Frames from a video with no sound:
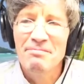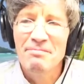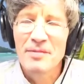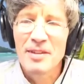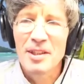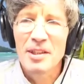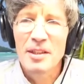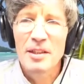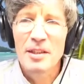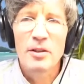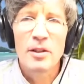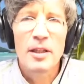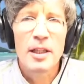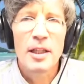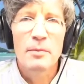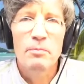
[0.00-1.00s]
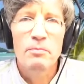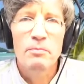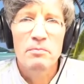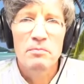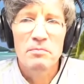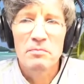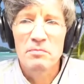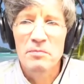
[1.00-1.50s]
And here I am
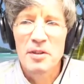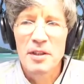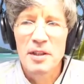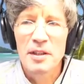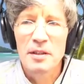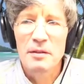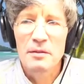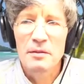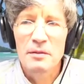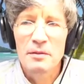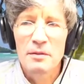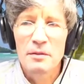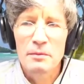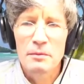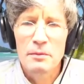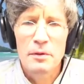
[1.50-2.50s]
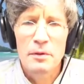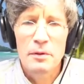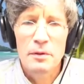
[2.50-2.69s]
thinking, well,